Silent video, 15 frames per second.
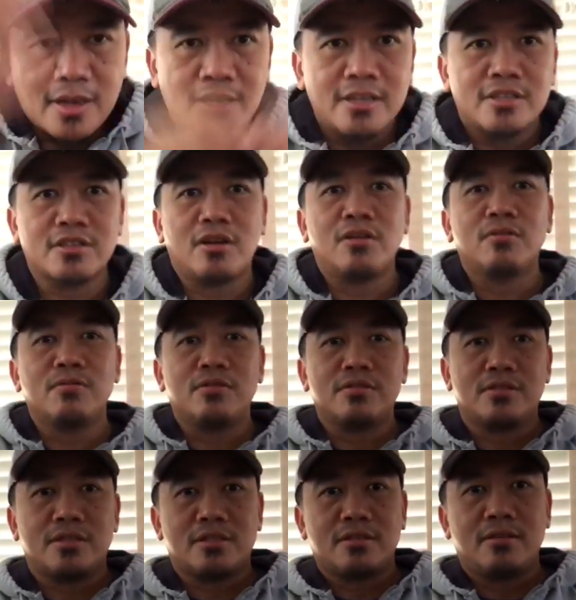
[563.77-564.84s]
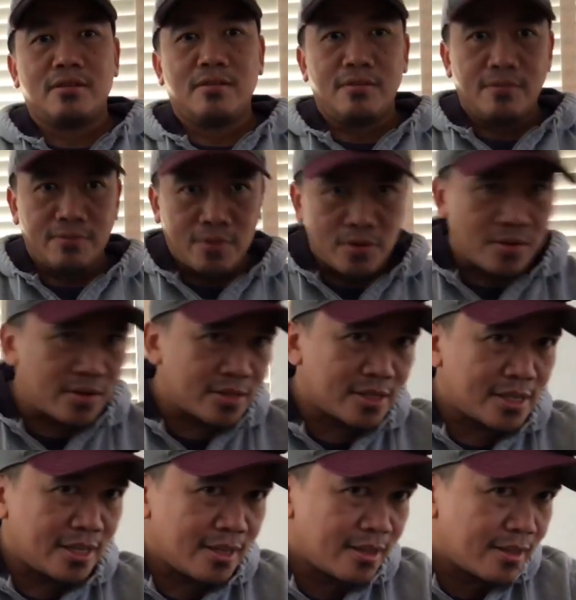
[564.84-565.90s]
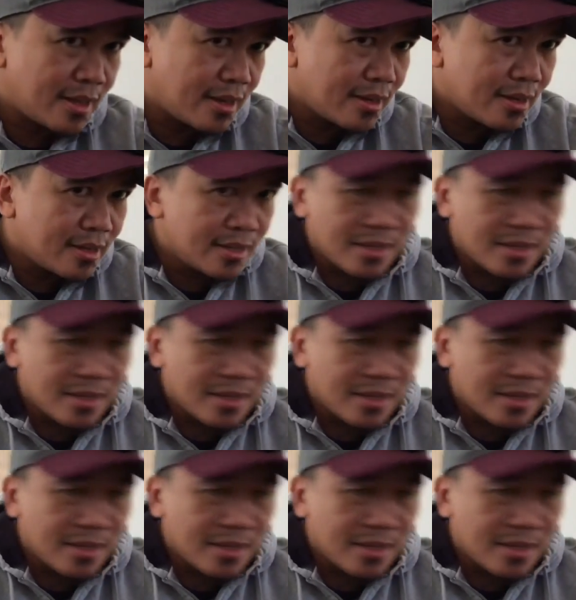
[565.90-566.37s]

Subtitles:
and it's always focused on the thing.